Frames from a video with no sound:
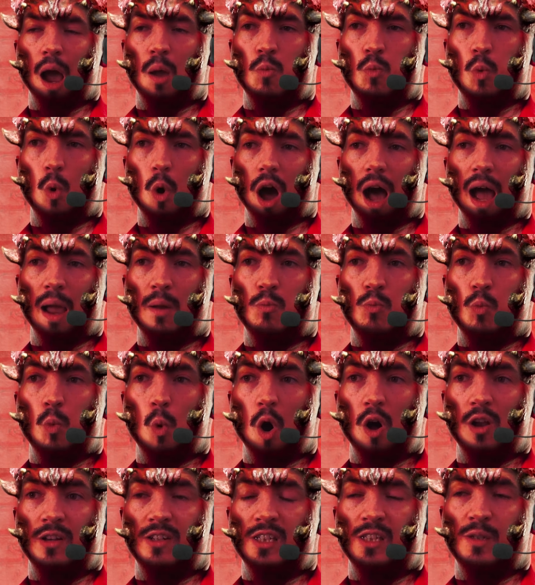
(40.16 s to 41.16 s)
I, wa- I
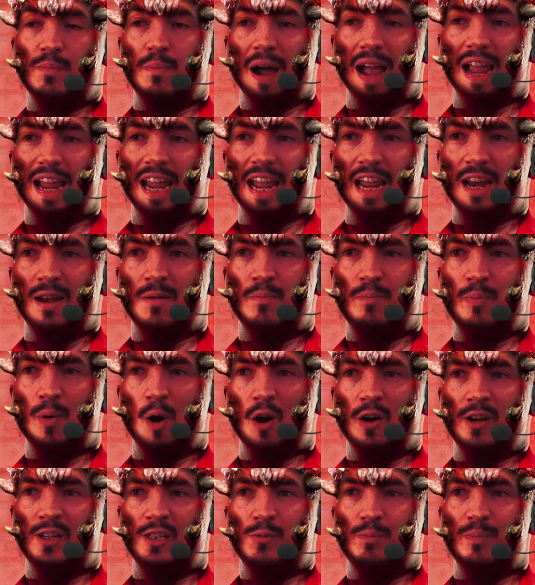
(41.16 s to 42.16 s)
want my
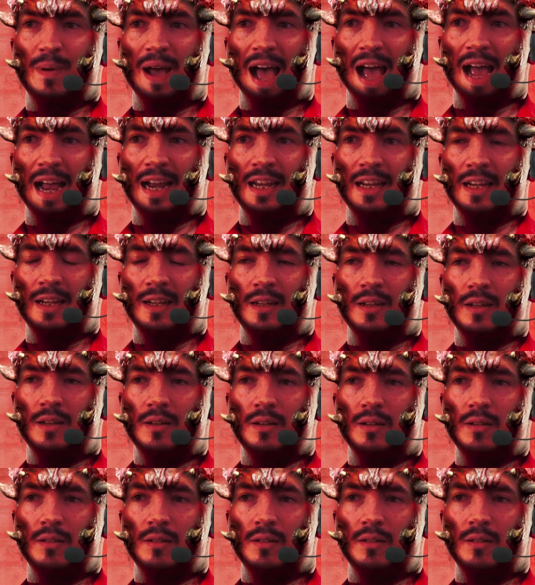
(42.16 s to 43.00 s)
inbox back.